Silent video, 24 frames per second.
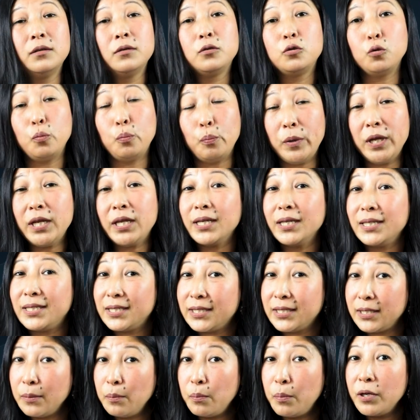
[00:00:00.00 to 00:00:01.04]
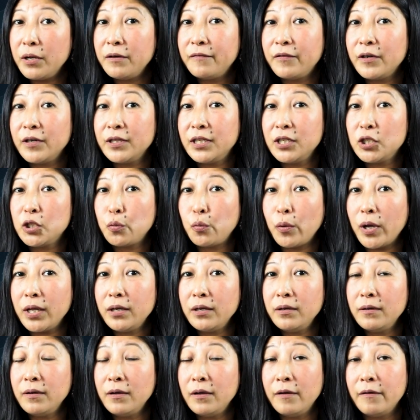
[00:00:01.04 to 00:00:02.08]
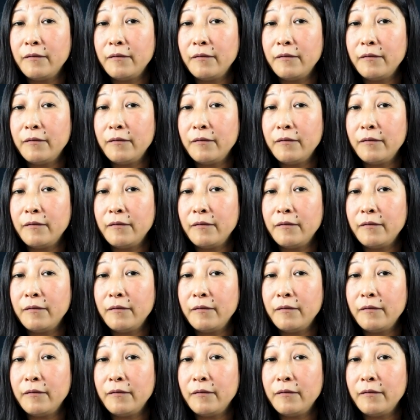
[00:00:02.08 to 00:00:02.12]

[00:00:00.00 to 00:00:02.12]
To make it simpler for this one,